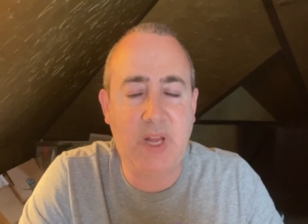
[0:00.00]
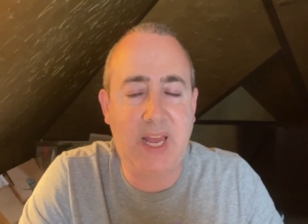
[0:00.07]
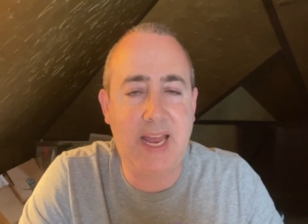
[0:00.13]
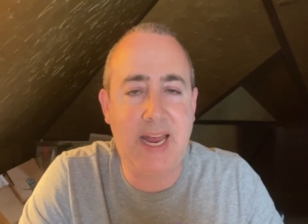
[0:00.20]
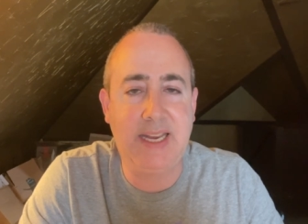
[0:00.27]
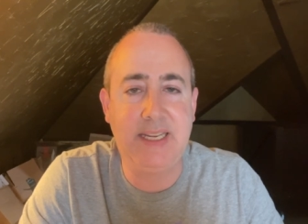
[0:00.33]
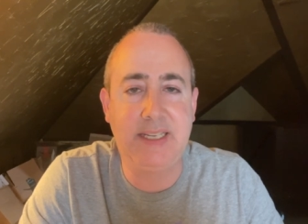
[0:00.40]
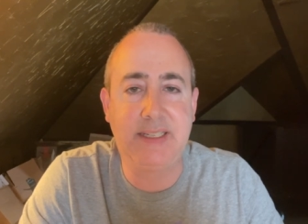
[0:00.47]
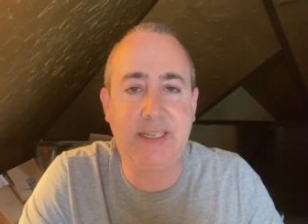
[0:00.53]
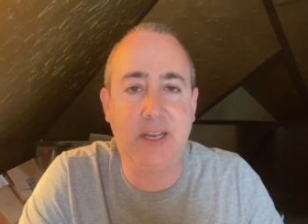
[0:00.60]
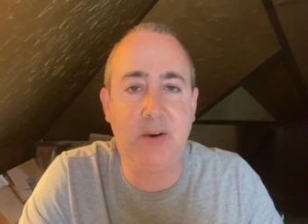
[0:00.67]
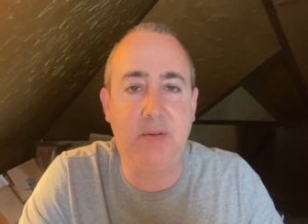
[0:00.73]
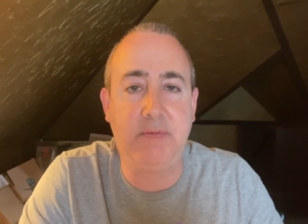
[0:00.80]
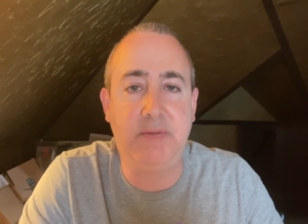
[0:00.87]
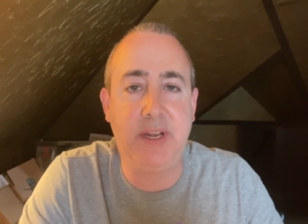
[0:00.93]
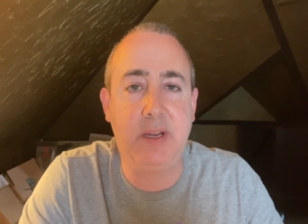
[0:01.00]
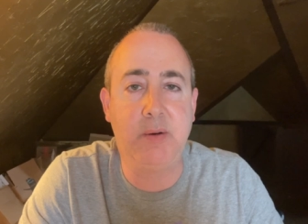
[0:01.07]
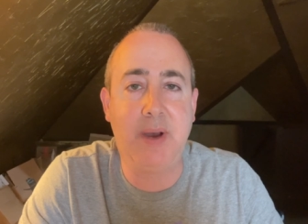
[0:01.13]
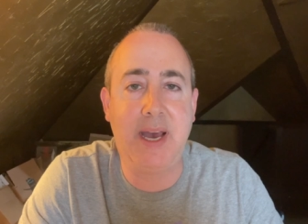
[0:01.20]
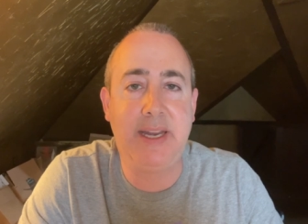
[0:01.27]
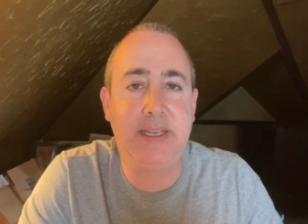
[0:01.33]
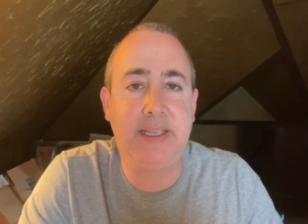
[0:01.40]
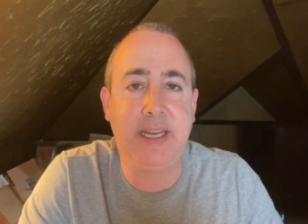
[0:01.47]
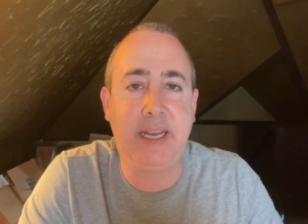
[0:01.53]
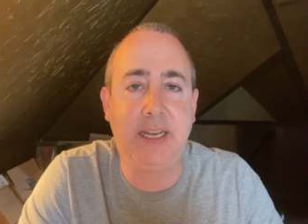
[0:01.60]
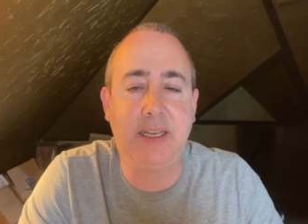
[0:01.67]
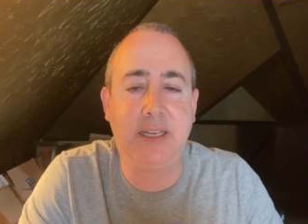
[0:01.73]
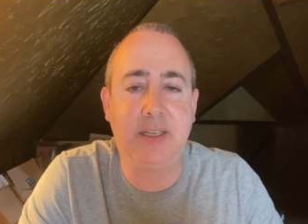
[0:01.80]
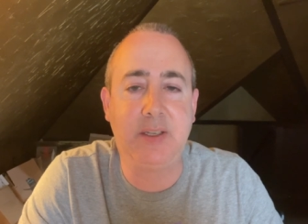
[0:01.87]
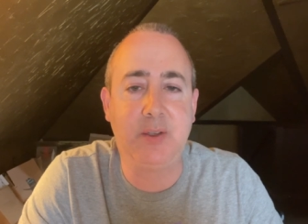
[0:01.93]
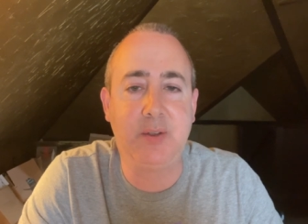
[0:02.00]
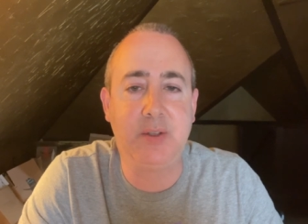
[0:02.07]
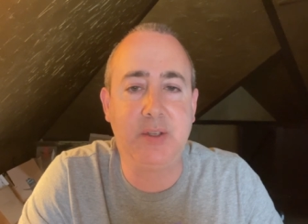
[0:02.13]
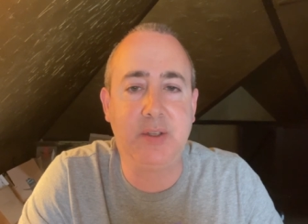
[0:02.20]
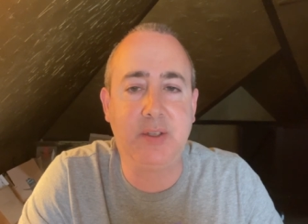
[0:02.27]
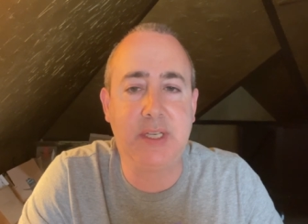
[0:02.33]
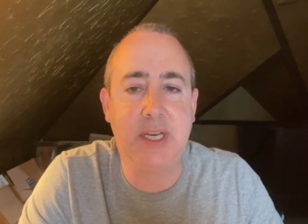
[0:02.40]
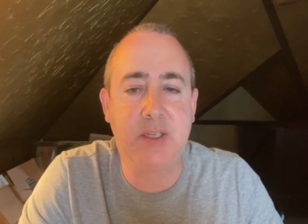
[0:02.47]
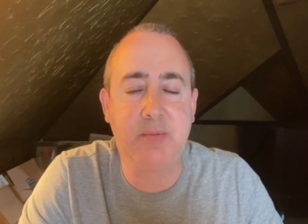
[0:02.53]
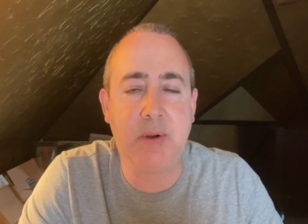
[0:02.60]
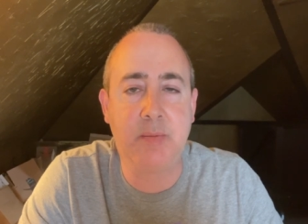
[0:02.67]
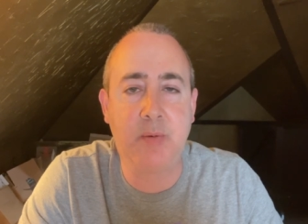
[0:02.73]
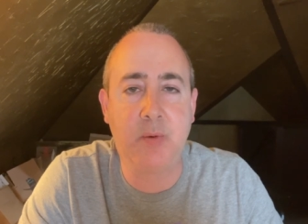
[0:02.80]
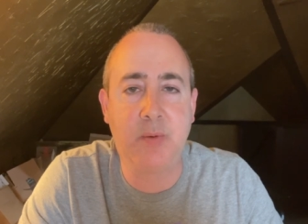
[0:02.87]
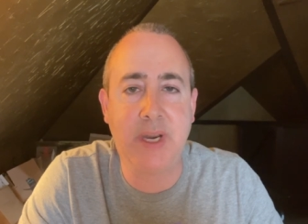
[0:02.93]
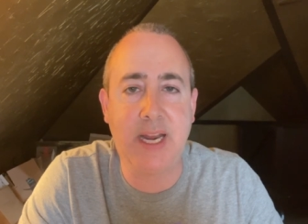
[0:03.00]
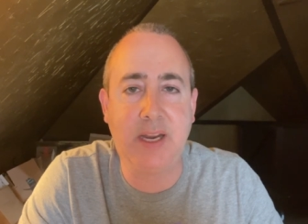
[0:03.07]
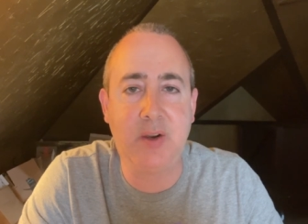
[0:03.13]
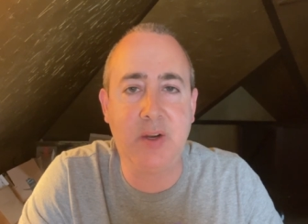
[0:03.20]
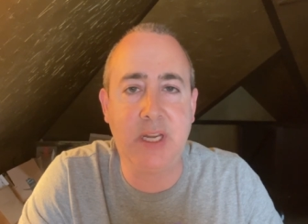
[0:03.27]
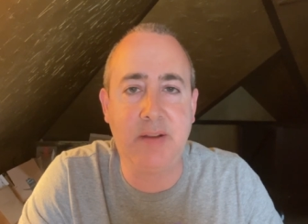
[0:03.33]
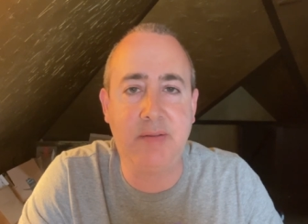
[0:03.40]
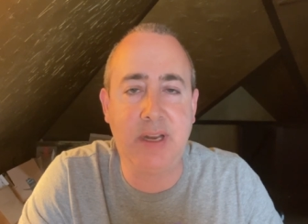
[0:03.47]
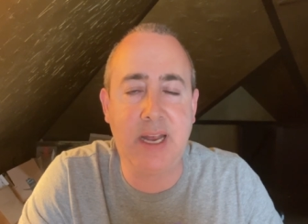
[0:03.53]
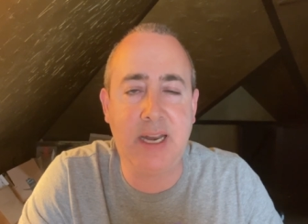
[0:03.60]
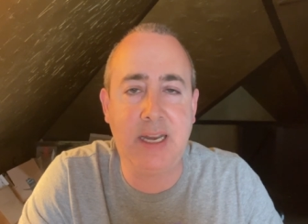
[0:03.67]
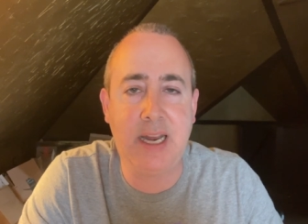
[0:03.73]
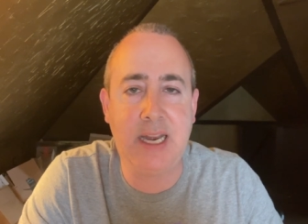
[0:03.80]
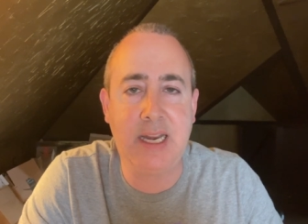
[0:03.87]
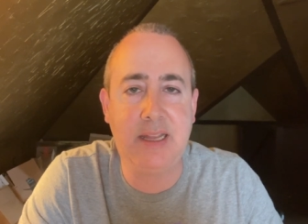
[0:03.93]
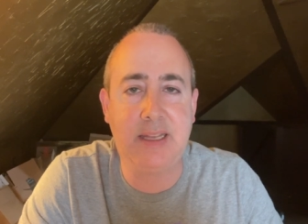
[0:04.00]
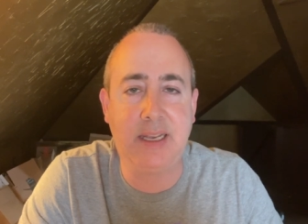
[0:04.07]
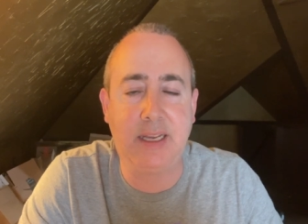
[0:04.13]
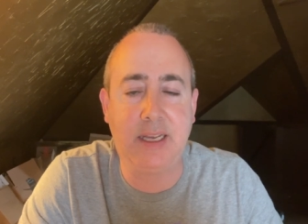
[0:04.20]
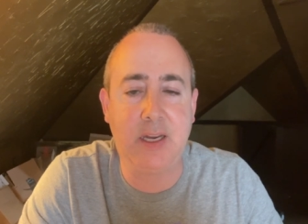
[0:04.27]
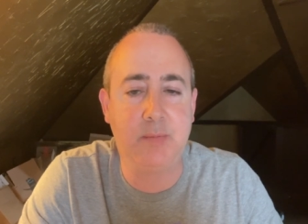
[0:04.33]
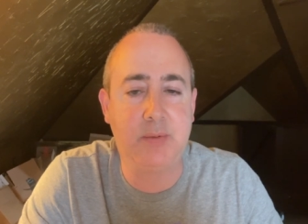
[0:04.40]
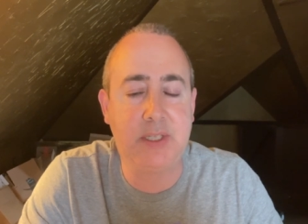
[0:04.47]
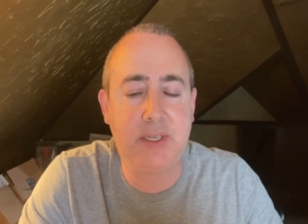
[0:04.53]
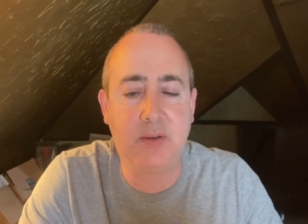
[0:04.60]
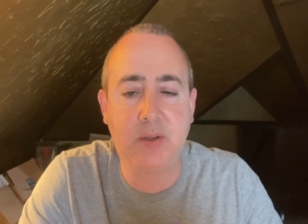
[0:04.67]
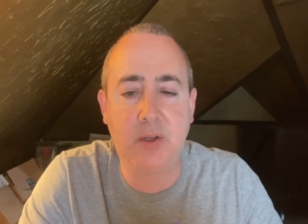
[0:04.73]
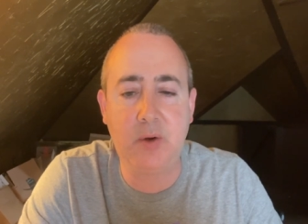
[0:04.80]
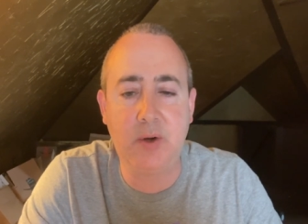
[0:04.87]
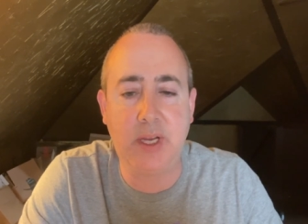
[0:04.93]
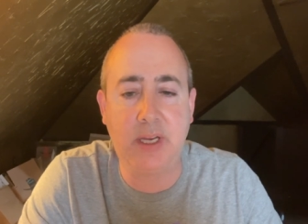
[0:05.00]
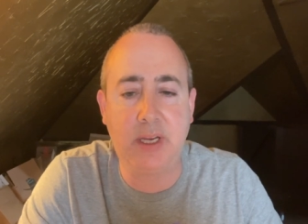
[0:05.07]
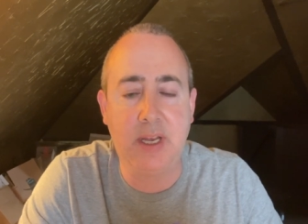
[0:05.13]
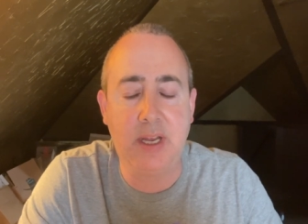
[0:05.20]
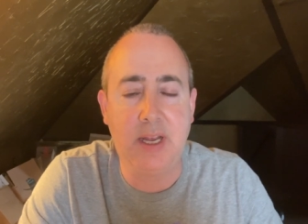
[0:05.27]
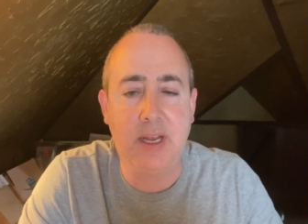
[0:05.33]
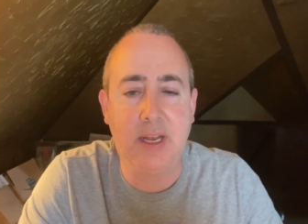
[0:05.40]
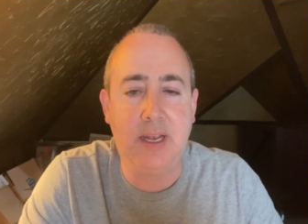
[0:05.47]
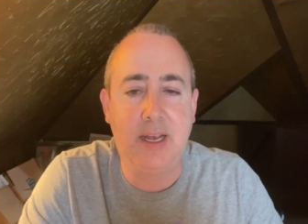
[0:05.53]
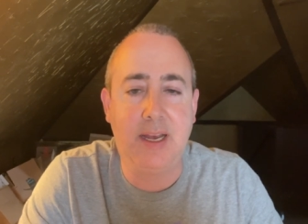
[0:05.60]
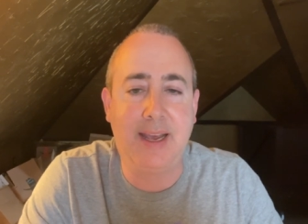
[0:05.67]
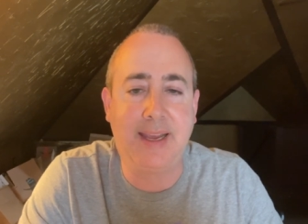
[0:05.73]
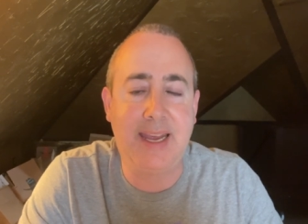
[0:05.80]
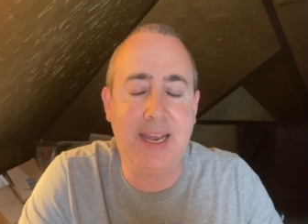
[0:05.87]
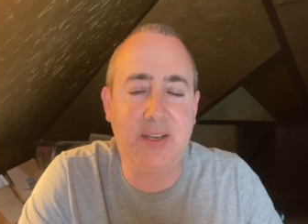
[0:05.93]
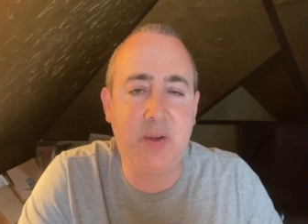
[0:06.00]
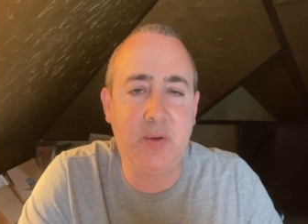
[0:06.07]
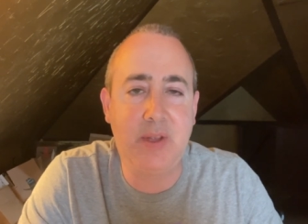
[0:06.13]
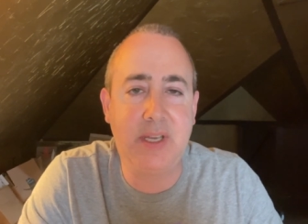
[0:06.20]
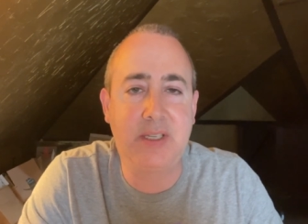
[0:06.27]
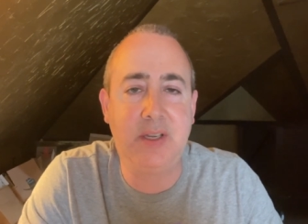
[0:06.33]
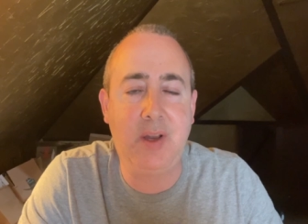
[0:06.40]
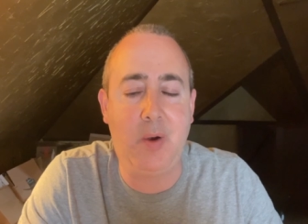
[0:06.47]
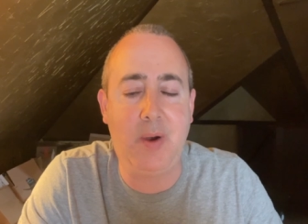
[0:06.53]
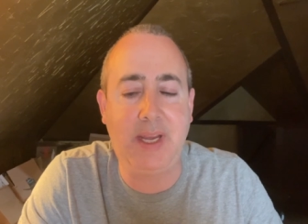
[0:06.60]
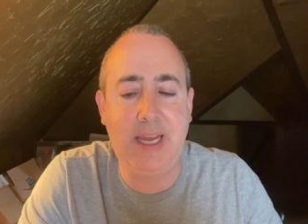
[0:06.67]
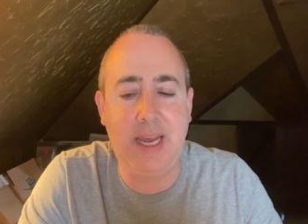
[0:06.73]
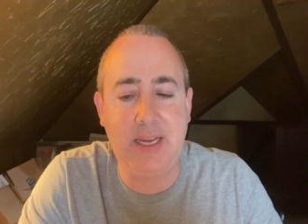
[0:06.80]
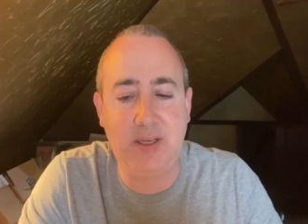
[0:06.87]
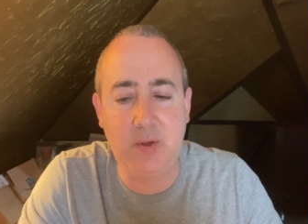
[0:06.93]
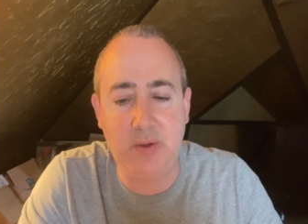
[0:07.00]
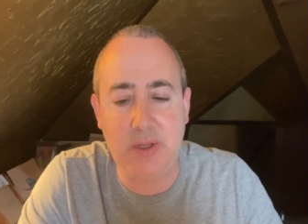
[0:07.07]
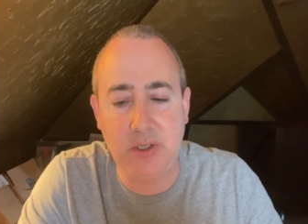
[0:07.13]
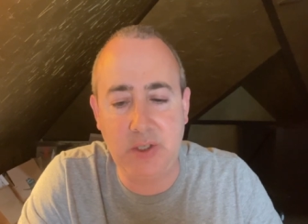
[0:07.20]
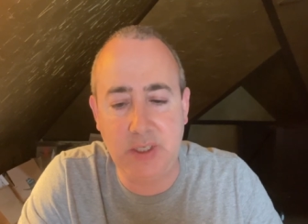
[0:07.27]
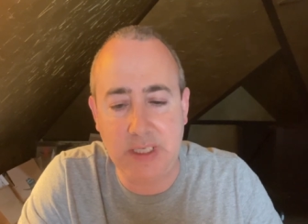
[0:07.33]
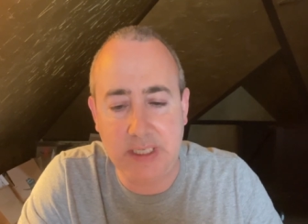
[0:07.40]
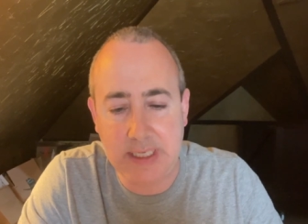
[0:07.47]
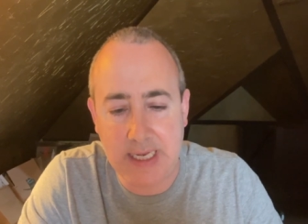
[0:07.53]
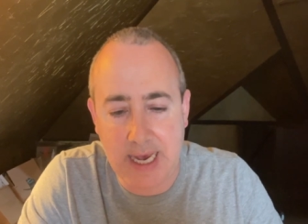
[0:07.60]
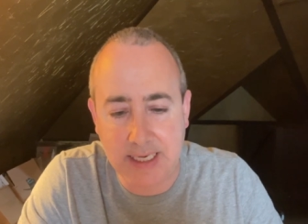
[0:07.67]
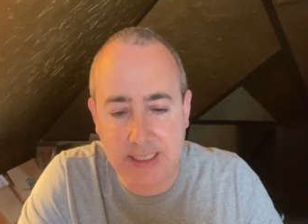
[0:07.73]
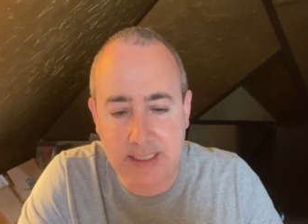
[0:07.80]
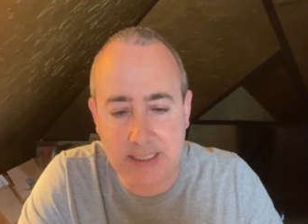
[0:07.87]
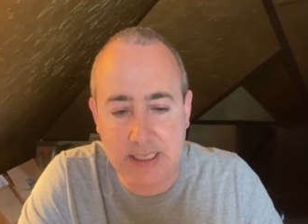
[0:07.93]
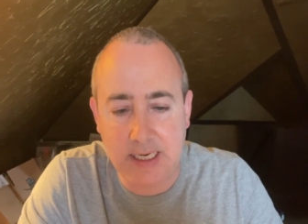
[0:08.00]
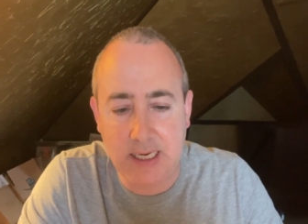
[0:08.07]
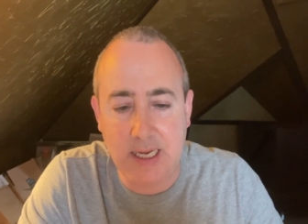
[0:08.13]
Any skill. Video editing. You guys remember when I couldn't even edit anything and I'm still learning. I can't do this. No, I can't do this yet.